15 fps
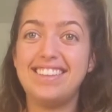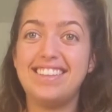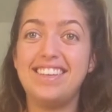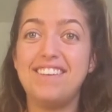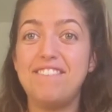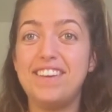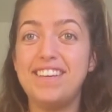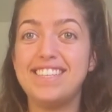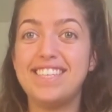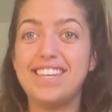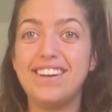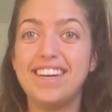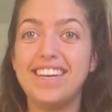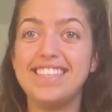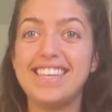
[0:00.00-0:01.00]
TV
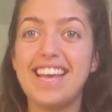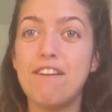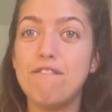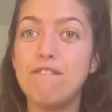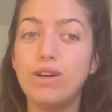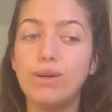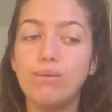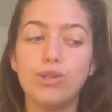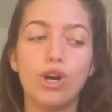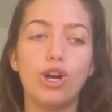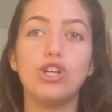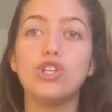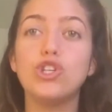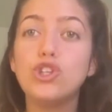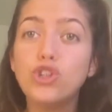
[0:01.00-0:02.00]
series and films
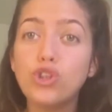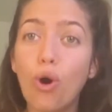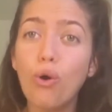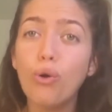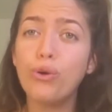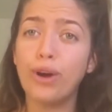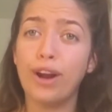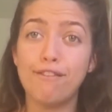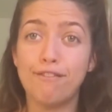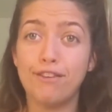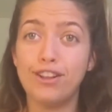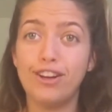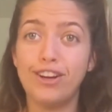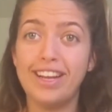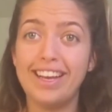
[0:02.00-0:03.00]
are so great
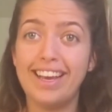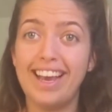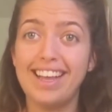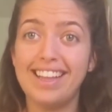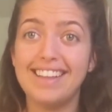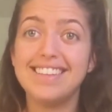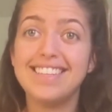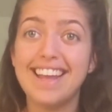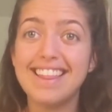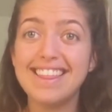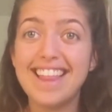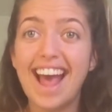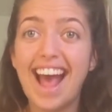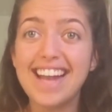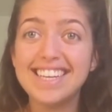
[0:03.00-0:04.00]
for learning English,
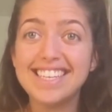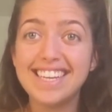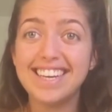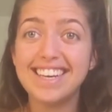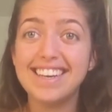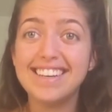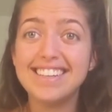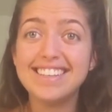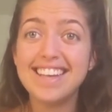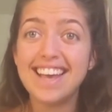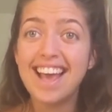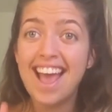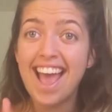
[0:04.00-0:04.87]
and that is